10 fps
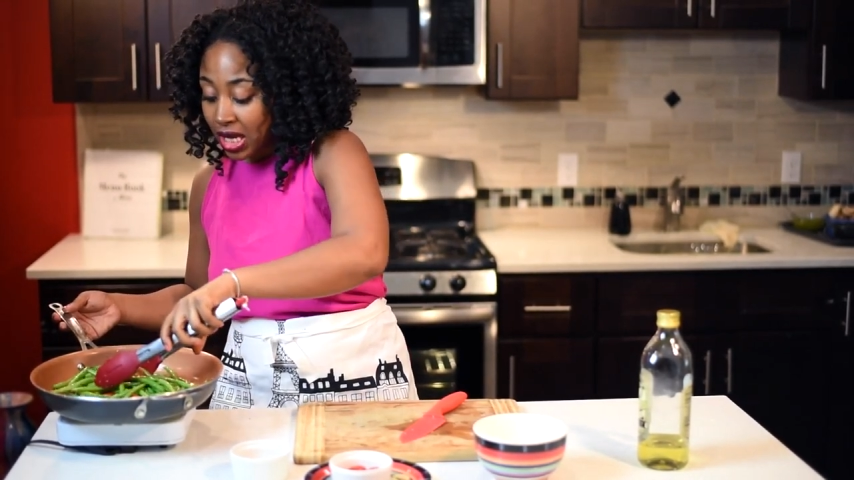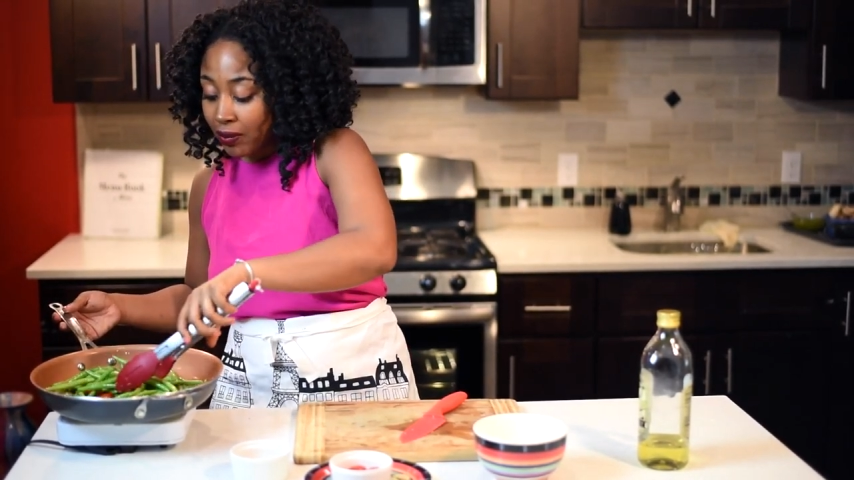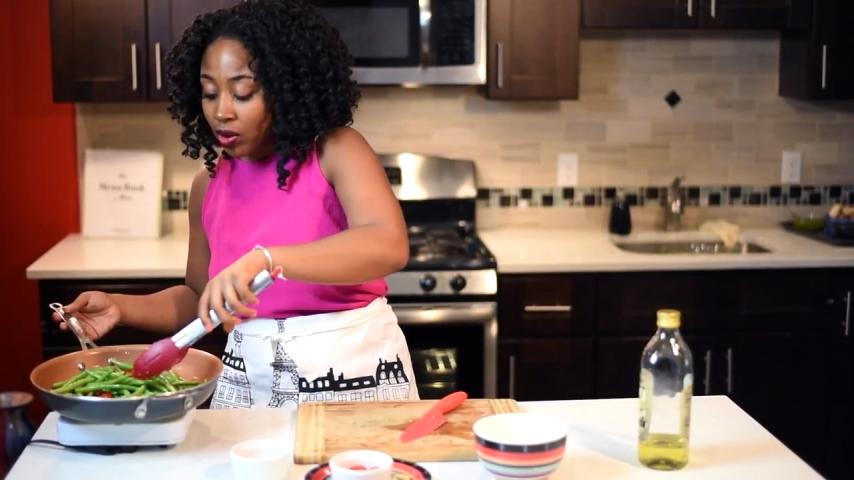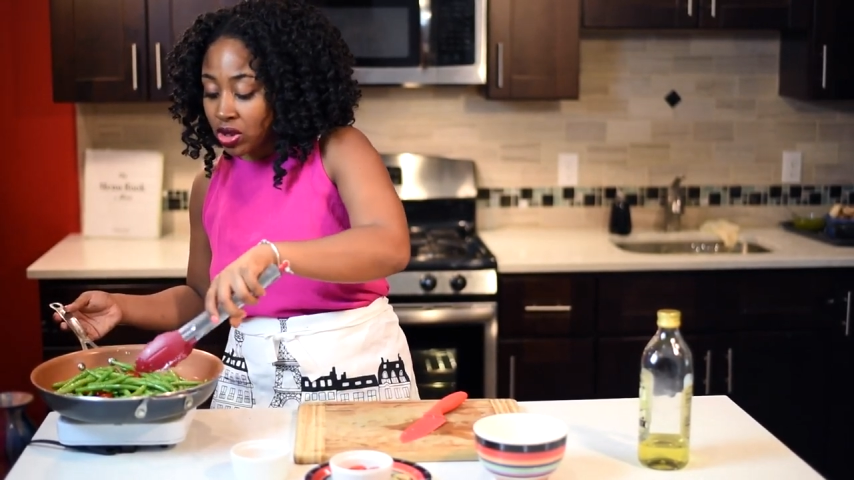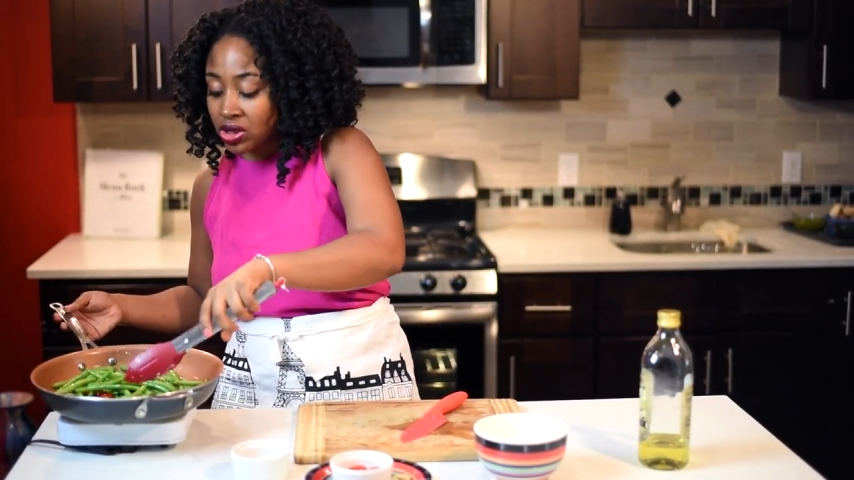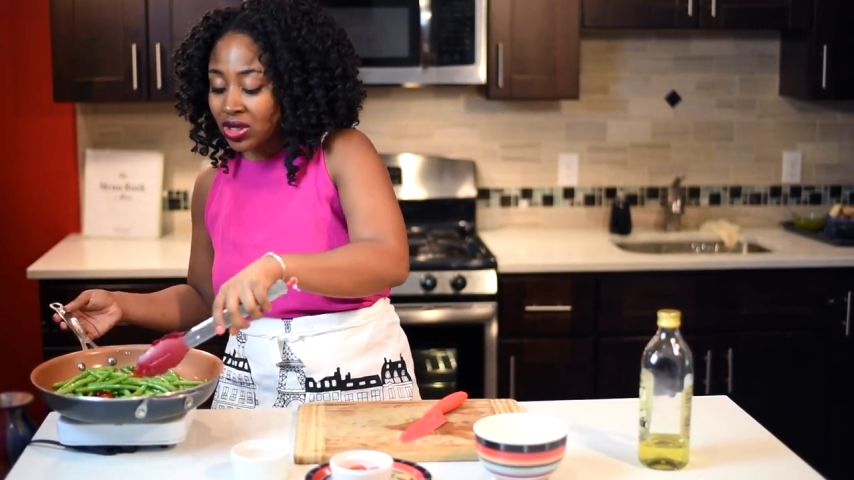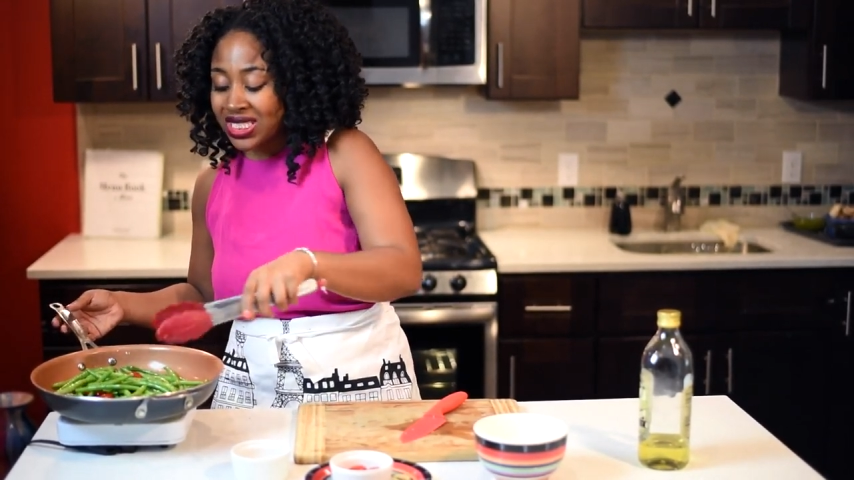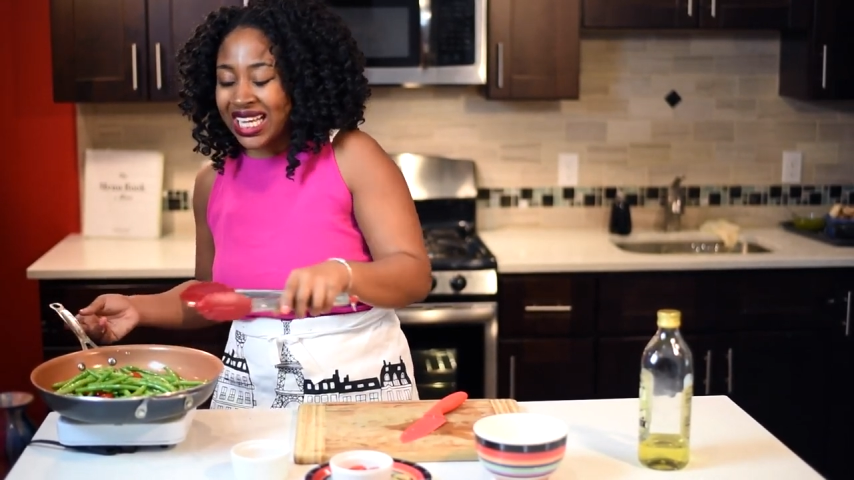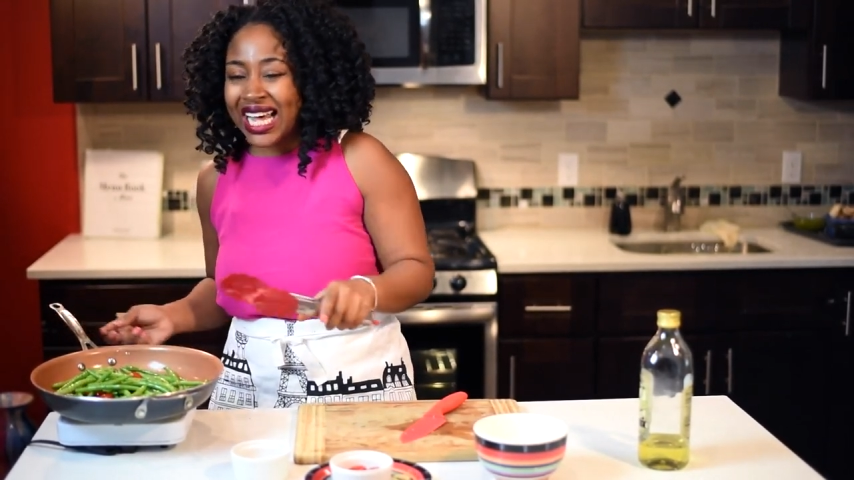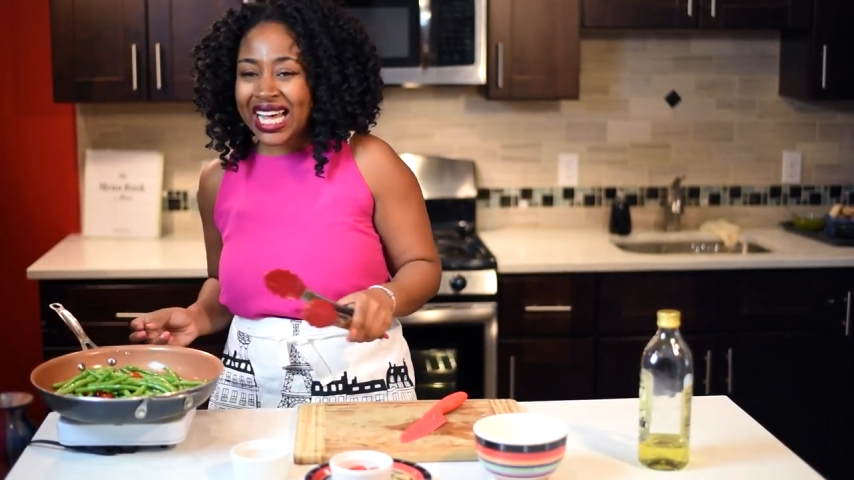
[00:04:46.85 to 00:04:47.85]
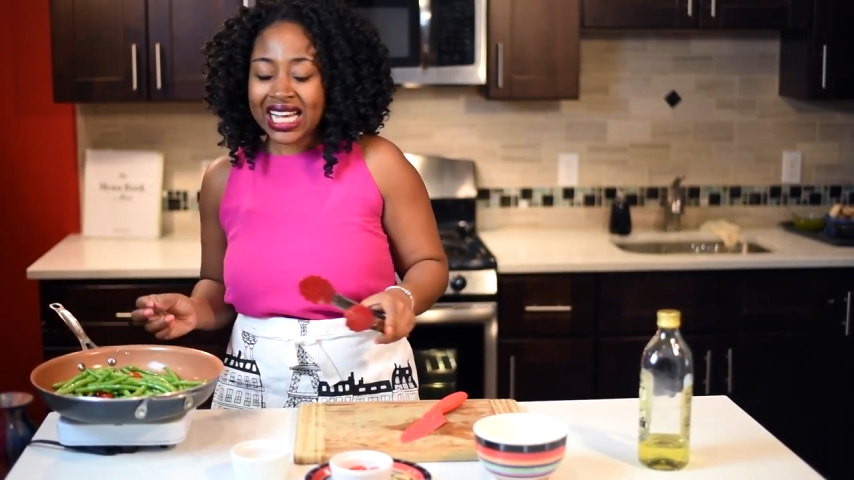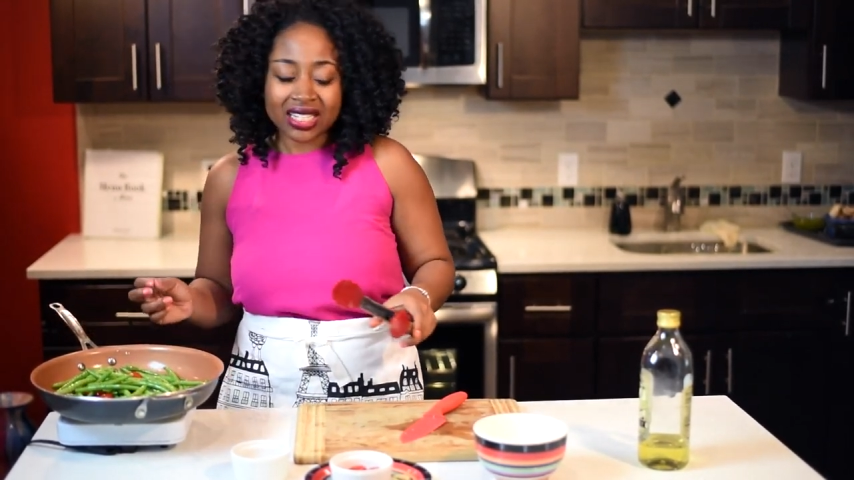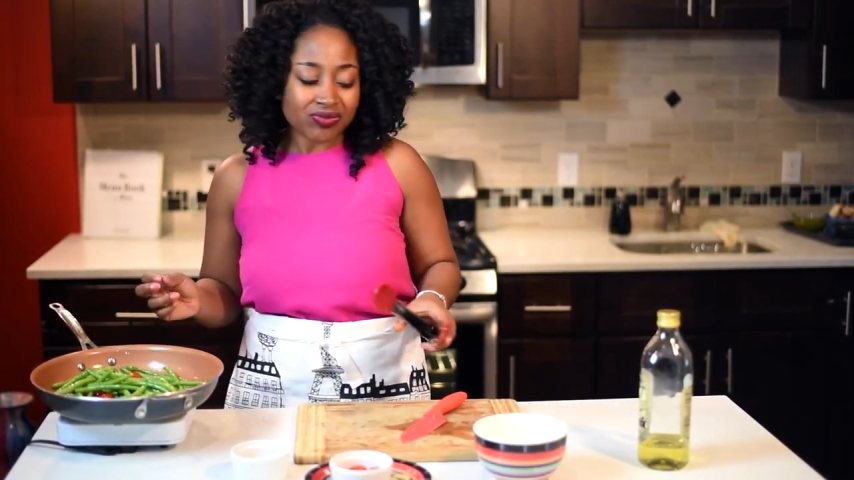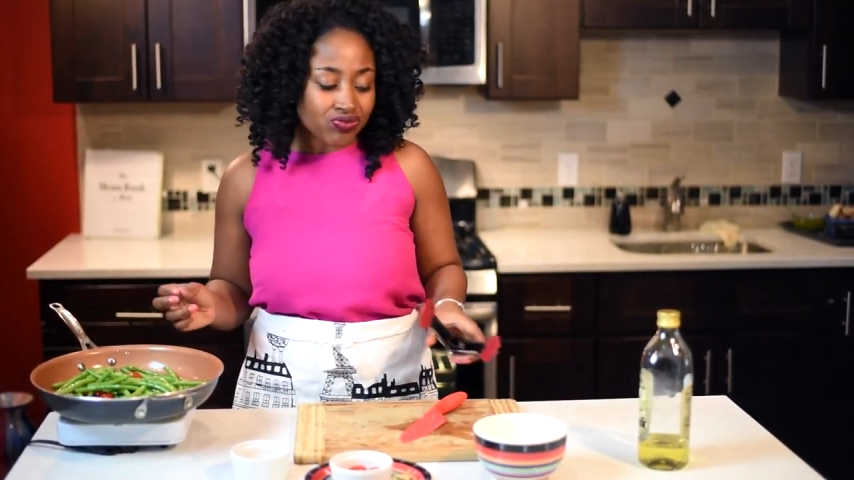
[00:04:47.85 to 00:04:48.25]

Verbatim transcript: I'm also gonna add